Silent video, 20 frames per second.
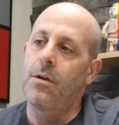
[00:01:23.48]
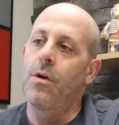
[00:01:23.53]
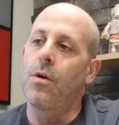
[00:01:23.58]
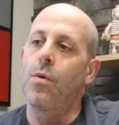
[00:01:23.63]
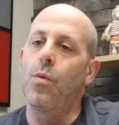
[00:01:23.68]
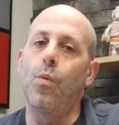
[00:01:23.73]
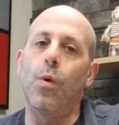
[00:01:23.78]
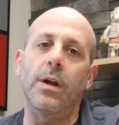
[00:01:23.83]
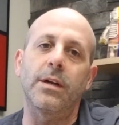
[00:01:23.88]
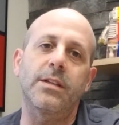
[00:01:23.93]

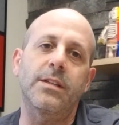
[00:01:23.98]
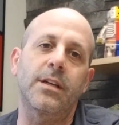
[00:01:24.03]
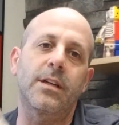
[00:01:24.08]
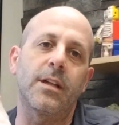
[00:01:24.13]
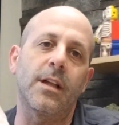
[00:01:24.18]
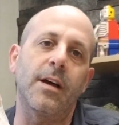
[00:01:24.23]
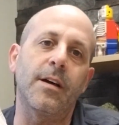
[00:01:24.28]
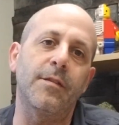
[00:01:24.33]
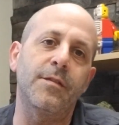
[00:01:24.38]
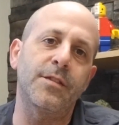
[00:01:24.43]
Once the
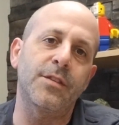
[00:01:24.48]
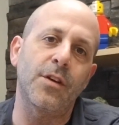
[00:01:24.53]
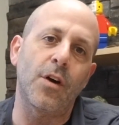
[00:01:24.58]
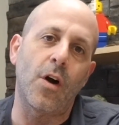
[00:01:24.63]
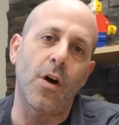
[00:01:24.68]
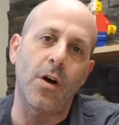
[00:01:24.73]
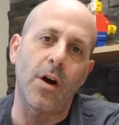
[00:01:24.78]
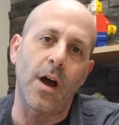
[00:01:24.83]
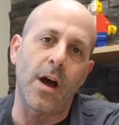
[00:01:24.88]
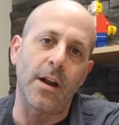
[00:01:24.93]
gloves
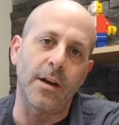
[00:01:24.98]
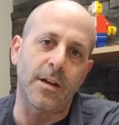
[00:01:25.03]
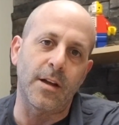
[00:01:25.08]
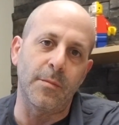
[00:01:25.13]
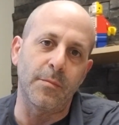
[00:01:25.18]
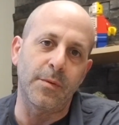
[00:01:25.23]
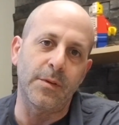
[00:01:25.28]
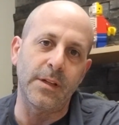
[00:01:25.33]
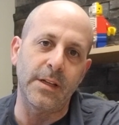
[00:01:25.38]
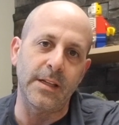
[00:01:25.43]
are on
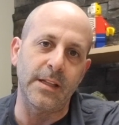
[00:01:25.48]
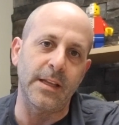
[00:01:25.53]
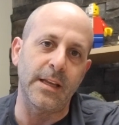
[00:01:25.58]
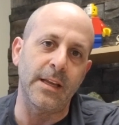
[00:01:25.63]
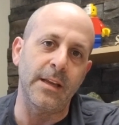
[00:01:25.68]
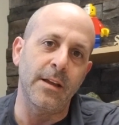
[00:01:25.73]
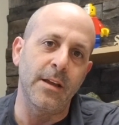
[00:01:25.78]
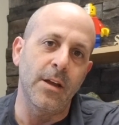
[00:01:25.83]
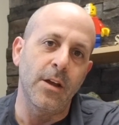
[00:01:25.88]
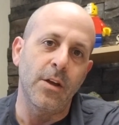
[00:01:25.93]

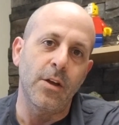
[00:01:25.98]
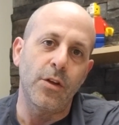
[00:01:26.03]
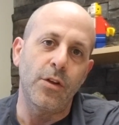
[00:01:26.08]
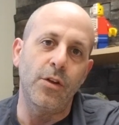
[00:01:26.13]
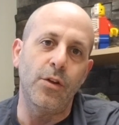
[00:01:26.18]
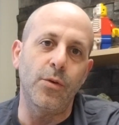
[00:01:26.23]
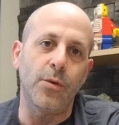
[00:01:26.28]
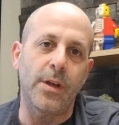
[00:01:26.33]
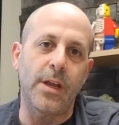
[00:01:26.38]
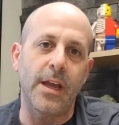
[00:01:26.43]
completely,
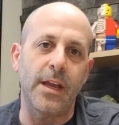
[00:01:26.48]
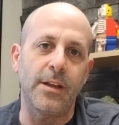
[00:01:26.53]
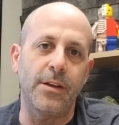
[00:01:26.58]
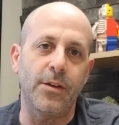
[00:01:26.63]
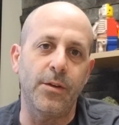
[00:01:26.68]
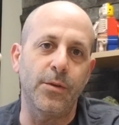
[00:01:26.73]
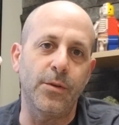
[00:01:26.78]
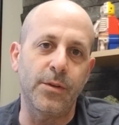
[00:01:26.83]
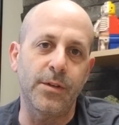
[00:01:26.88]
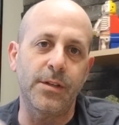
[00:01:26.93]
you can
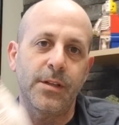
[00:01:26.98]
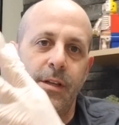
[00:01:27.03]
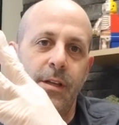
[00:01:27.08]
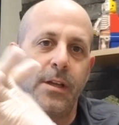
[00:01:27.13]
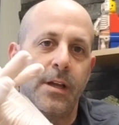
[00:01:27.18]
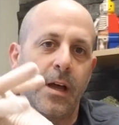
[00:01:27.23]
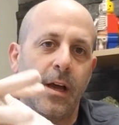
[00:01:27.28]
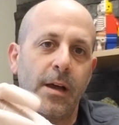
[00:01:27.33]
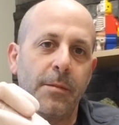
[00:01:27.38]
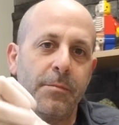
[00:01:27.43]
use
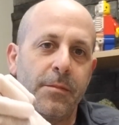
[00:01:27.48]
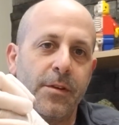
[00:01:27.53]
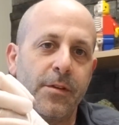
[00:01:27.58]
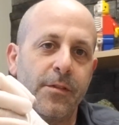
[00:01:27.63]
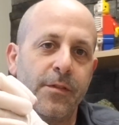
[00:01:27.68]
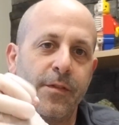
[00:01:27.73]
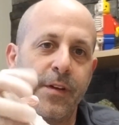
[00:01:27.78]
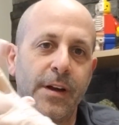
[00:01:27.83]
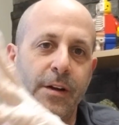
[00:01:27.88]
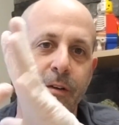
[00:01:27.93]
your
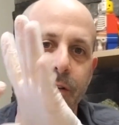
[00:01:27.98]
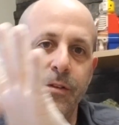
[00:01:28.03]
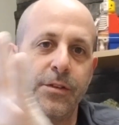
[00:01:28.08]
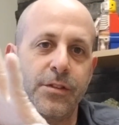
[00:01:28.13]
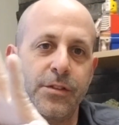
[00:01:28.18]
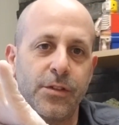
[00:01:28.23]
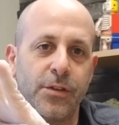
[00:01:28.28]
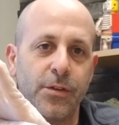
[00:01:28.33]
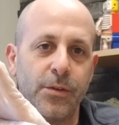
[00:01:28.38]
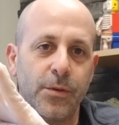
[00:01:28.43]
fingers
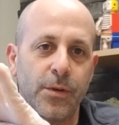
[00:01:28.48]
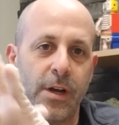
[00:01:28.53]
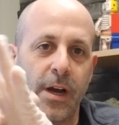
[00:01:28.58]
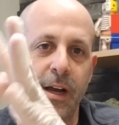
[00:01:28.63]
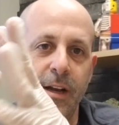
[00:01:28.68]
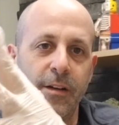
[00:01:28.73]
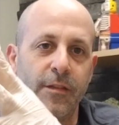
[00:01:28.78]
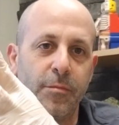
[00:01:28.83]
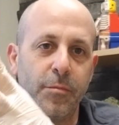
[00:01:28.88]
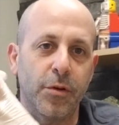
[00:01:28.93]
to
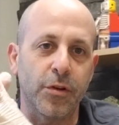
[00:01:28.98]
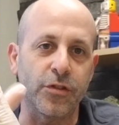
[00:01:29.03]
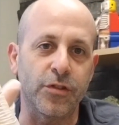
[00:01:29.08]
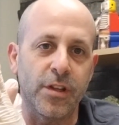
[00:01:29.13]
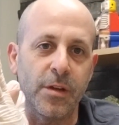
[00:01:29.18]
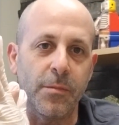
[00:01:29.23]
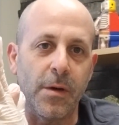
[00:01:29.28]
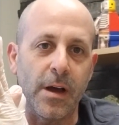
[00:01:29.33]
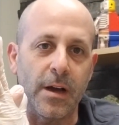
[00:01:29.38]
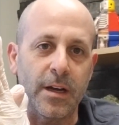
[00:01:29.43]
kind of push
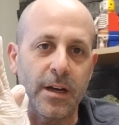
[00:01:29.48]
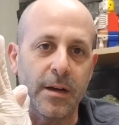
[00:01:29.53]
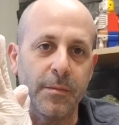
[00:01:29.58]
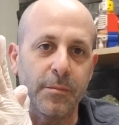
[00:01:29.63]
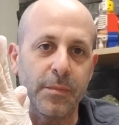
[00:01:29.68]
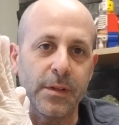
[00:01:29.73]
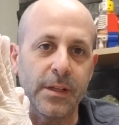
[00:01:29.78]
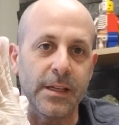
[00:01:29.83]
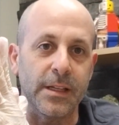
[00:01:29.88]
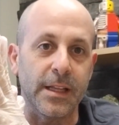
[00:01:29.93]
them on
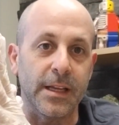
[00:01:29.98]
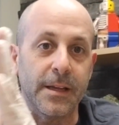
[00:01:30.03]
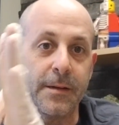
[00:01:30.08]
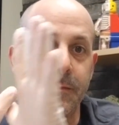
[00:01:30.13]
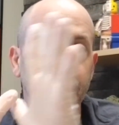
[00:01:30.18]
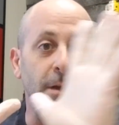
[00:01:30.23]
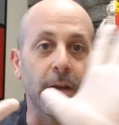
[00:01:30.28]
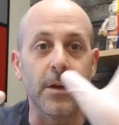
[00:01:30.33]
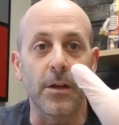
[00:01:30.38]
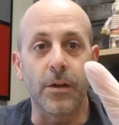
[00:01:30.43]
completely.
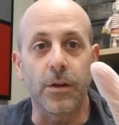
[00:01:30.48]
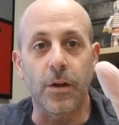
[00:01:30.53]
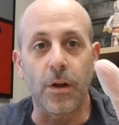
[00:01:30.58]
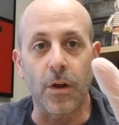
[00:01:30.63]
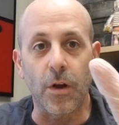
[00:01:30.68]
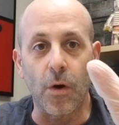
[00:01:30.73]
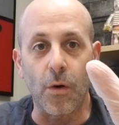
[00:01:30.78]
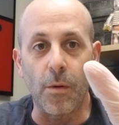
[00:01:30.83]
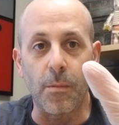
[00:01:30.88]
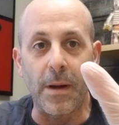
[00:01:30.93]
You can
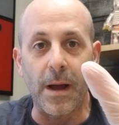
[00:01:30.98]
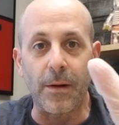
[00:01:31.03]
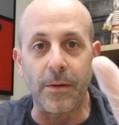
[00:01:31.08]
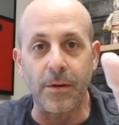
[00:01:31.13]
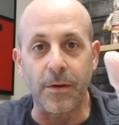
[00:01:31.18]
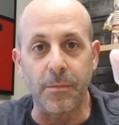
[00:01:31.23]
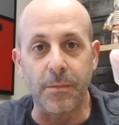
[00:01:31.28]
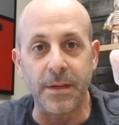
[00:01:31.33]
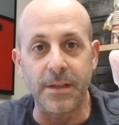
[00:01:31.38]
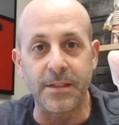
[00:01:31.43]
go about
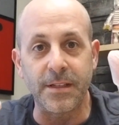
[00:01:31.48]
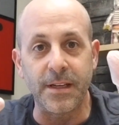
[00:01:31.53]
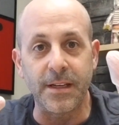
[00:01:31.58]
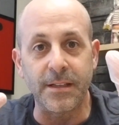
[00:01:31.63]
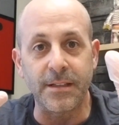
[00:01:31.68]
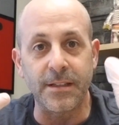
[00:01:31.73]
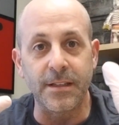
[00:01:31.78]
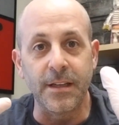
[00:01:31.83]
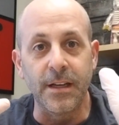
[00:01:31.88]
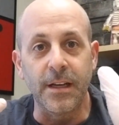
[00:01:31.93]
your
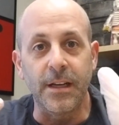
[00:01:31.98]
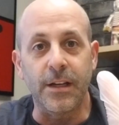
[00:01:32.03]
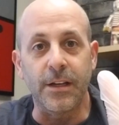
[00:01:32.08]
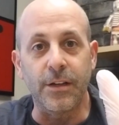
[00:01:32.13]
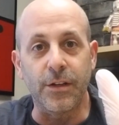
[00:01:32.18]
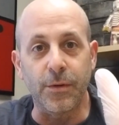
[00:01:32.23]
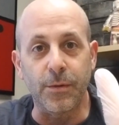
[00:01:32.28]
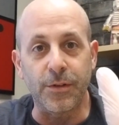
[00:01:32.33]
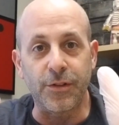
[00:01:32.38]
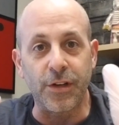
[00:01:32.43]
business and
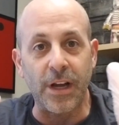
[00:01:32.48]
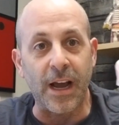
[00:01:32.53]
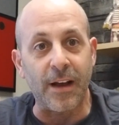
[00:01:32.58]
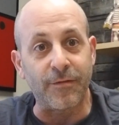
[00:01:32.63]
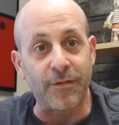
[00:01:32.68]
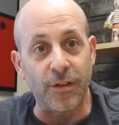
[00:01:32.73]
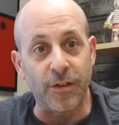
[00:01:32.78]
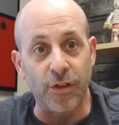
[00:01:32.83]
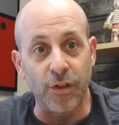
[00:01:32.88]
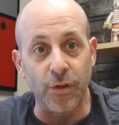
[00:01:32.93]
do what you have
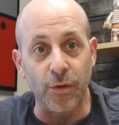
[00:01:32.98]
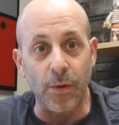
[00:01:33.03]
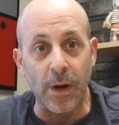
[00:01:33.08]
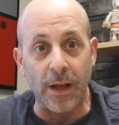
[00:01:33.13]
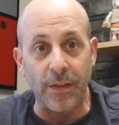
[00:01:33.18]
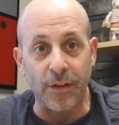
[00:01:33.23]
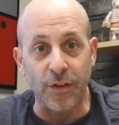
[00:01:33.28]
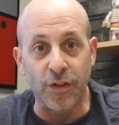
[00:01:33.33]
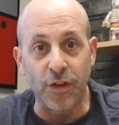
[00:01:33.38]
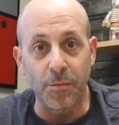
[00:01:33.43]
to do
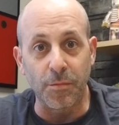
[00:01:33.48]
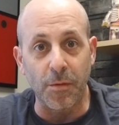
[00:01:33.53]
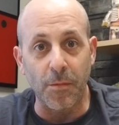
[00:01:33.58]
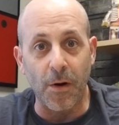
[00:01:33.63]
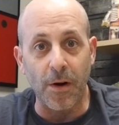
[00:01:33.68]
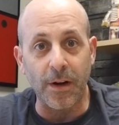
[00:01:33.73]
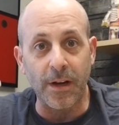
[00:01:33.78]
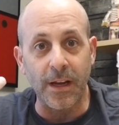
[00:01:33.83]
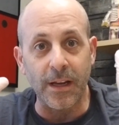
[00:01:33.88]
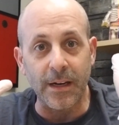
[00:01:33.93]
at the
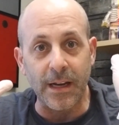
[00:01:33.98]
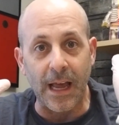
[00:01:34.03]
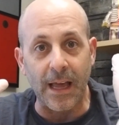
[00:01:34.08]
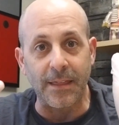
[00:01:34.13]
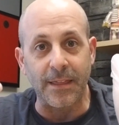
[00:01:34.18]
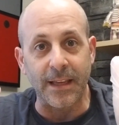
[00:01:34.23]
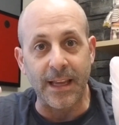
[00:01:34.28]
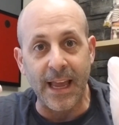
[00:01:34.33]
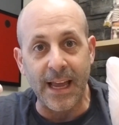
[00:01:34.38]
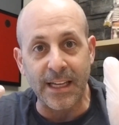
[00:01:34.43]
supermarket, at
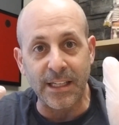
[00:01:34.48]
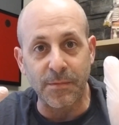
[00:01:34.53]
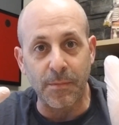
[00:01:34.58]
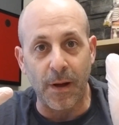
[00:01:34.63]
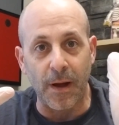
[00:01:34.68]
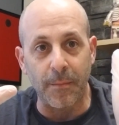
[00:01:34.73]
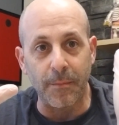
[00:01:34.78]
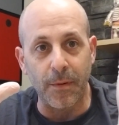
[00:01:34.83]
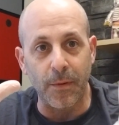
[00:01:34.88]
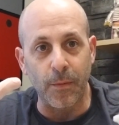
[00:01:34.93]
the gas
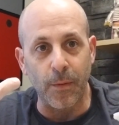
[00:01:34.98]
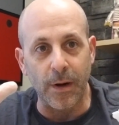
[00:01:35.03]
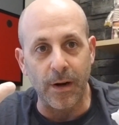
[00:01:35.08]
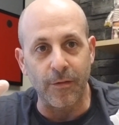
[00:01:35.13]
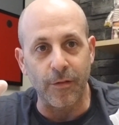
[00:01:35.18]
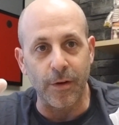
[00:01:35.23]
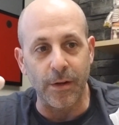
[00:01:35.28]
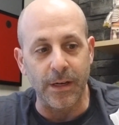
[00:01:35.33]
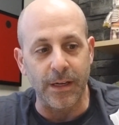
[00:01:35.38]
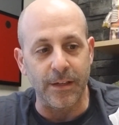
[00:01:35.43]
pump,
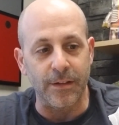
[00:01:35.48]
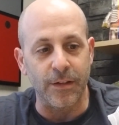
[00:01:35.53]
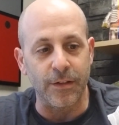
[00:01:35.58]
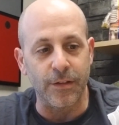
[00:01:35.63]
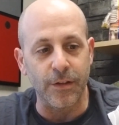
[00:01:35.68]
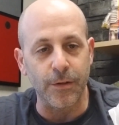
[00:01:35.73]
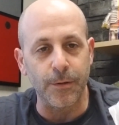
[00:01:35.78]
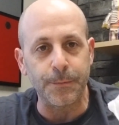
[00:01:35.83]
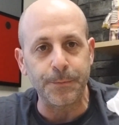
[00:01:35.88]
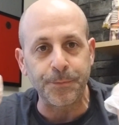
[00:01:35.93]
whatever you need to
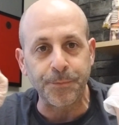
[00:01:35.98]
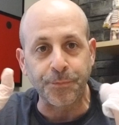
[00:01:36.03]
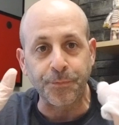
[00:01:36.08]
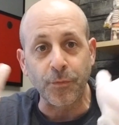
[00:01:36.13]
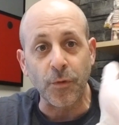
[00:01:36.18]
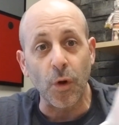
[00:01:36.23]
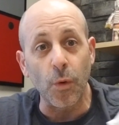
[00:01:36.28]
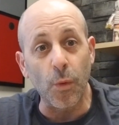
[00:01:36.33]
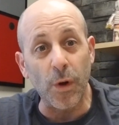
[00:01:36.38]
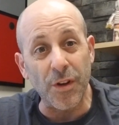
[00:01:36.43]
do.
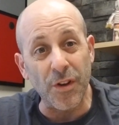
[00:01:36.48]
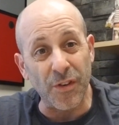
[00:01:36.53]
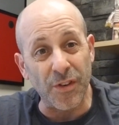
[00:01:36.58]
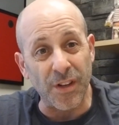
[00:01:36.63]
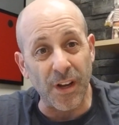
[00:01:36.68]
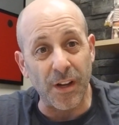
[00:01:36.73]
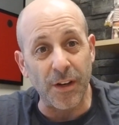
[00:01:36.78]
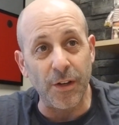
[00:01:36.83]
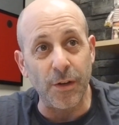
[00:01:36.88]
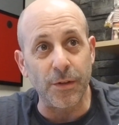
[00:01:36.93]
When you're
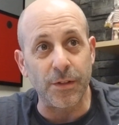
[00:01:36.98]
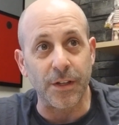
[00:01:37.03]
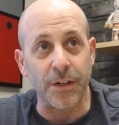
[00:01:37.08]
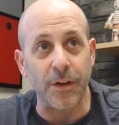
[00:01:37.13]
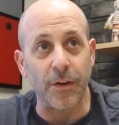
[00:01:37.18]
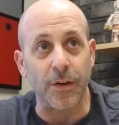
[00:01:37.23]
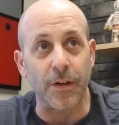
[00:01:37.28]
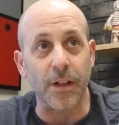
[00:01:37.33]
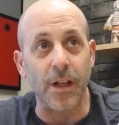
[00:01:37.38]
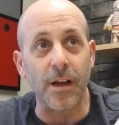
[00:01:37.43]
done using
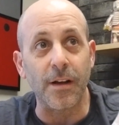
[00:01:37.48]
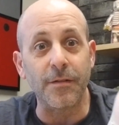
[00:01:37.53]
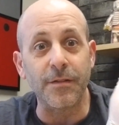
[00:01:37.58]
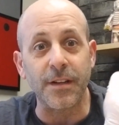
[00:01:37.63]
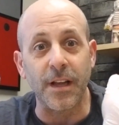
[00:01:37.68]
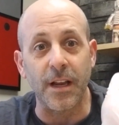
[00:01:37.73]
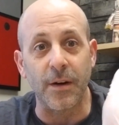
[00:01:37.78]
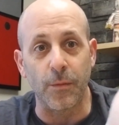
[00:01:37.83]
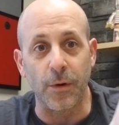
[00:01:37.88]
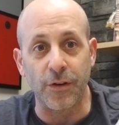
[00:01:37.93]
your gloves
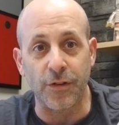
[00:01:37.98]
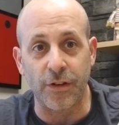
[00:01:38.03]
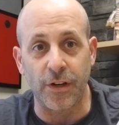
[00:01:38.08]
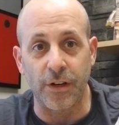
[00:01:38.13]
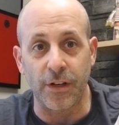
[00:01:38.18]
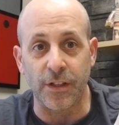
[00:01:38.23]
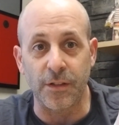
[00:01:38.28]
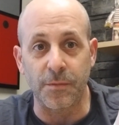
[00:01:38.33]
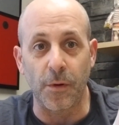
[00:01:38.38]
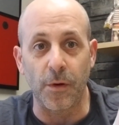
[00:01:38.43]
and wish to
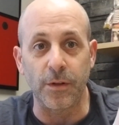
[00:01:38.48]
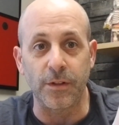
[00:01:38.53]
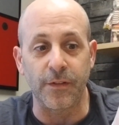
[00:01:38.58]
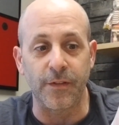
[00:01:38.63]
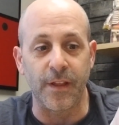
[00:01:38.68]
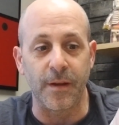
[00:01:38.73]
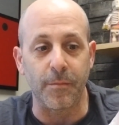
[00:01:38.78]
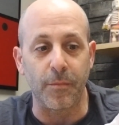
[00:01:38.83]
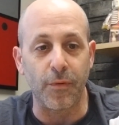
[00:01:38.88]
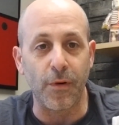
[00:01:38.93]
dispose of
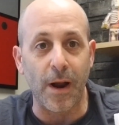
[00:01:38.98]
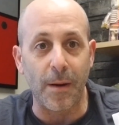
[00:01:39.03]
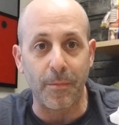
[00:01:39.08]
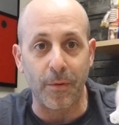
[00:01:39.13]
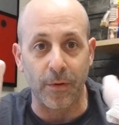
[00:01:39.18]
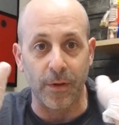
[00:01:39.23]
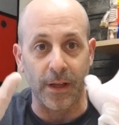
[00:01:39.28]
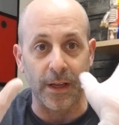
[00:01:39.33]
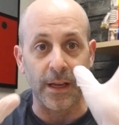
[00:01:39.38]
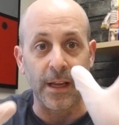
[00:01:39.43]
them
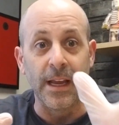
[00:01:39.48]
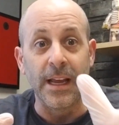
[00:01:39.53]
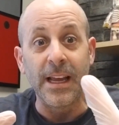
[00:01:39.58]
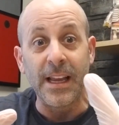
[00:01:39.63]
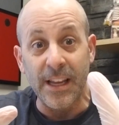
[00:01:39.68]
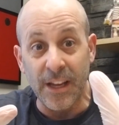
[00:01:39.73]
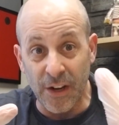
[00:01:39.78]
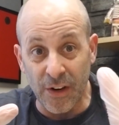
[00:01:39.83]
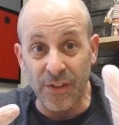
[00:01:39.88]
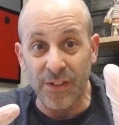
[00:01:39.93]
properly,
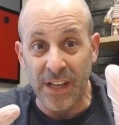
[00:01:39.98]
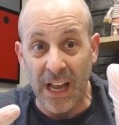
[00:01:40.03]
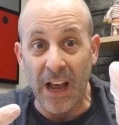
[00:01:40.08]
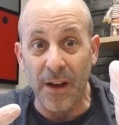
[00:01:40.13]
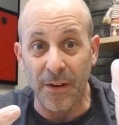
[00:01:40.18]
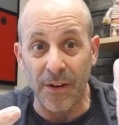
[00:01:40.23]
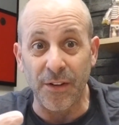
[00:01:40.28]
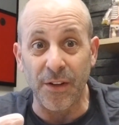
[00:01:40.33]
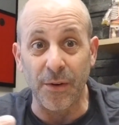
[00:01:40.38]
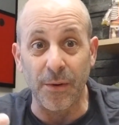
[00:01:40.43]
here's how
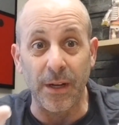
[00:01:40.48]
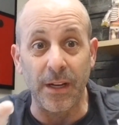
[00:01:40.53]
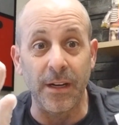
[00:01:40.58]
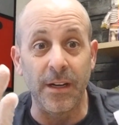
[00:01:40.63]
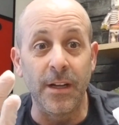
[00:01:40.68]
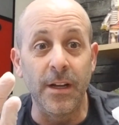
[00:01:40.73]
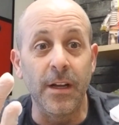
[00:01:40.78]
to do it.